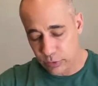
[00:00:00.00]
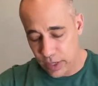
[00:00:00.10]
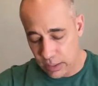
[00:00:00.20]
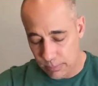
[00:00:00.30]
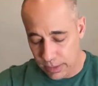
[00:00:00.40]
which
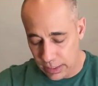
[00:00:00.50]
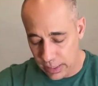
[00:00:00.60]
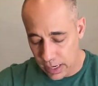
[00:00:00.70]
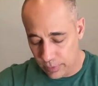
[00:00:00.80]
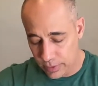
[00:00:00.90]
had a median
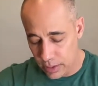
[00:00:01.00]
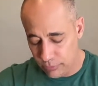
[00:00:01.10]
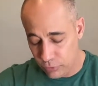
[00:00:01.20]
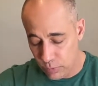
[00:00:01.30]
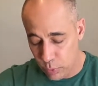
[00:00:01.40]
area
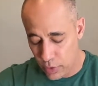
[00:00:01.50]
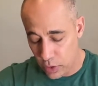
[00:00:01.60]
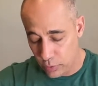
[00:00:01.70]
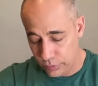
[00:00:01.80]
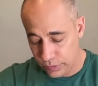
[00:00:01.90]
of
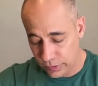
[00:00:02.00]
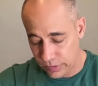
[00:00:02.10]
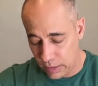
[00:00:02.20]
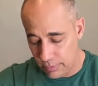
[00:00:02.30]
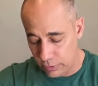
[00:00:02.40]
2.06
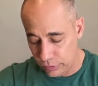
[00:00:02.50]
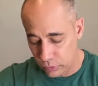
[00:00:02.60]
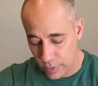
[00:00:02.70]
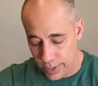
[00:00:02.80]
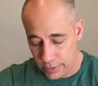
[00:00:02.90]
centimeters
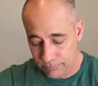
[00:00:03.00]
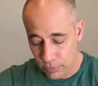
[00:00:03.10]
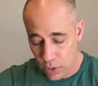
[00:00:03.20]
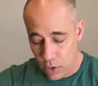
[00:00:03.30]
squared,